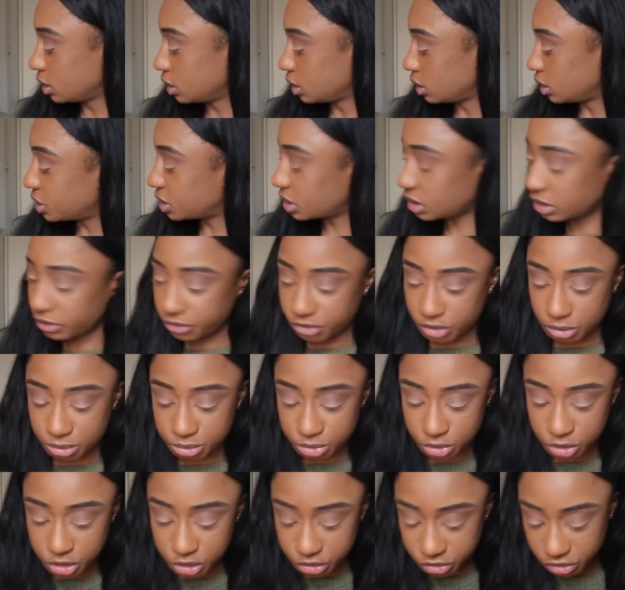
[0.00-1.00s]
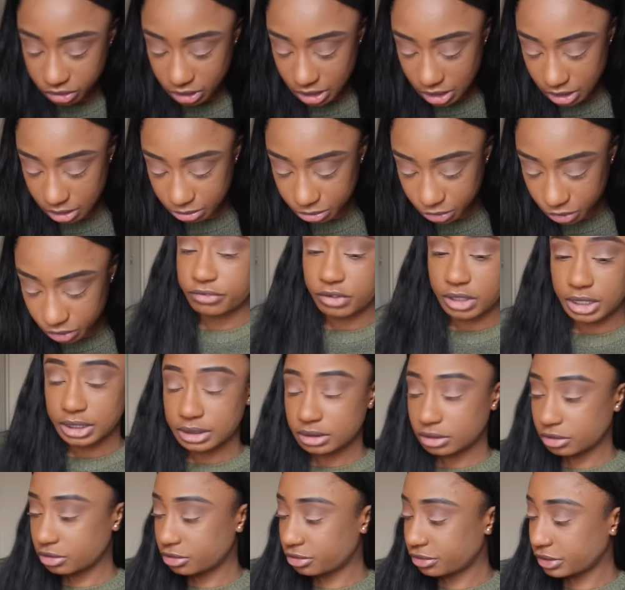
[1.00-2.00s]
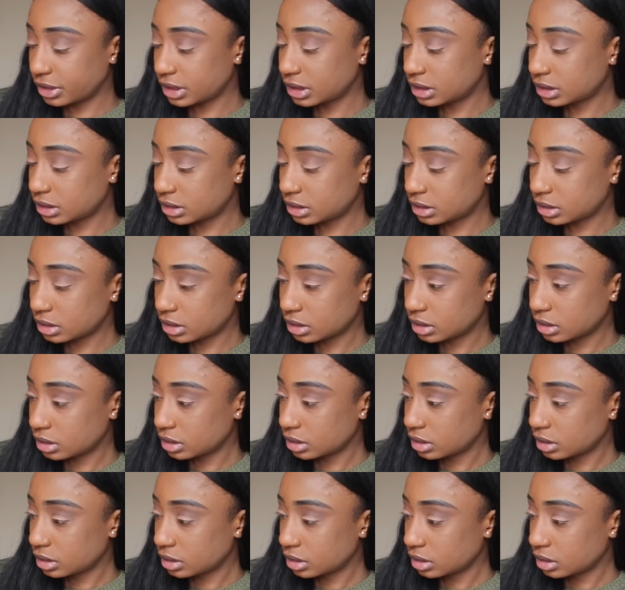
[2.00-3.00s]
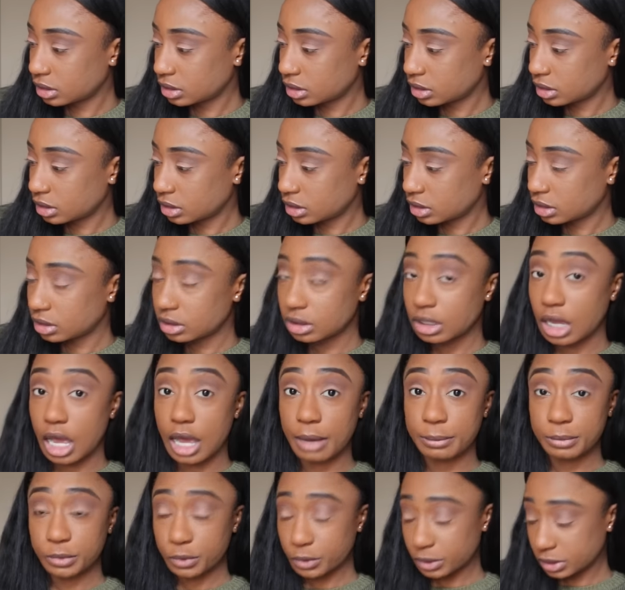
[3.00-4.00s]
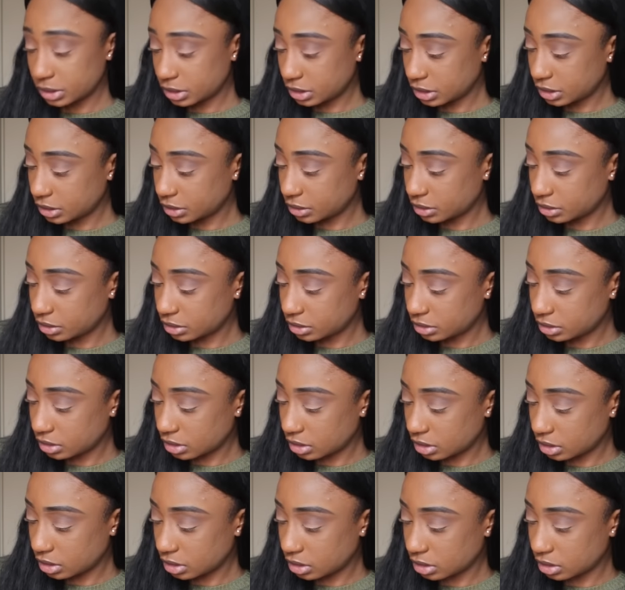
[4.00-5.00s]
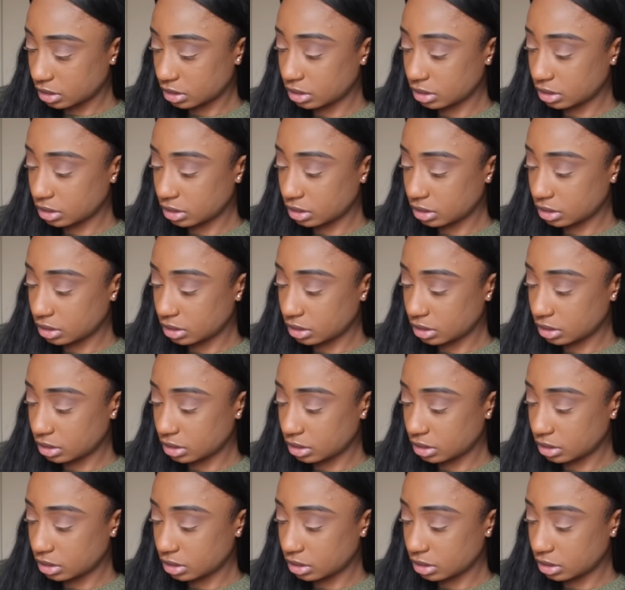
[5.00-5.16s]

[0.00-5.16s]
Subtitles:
I'm going to use a different brush for that. To define the crease, I'm going to use